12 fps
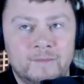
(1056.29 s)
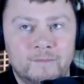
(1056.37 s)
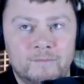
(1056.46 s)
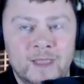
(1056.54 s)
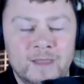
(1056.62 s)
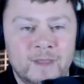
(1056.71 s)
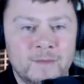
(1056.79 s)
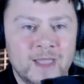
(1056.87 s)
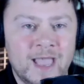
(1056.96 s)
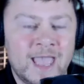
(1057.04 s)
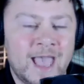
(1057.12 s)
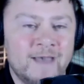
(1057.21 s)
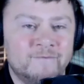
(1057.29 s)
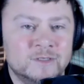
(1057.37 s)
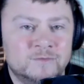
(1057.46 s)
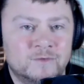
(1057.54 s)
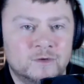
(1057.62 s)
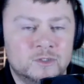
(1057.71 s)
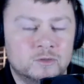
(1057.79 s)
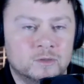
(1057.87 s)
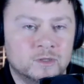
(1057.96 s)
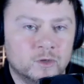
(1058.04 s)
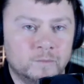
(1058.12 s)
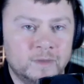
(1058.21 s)
maybe I have this virtue a
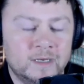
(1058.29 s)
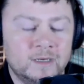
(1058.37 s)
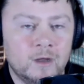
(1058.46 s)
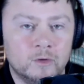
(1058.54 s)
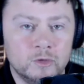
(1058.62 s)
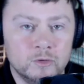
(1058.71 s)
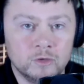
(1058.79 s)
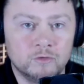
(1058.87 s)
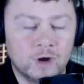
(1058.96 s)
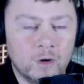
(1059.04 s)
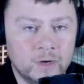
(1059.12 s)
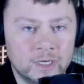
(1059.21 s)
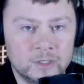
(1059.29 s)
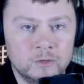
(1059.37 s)
little bit." No, you can grow in it.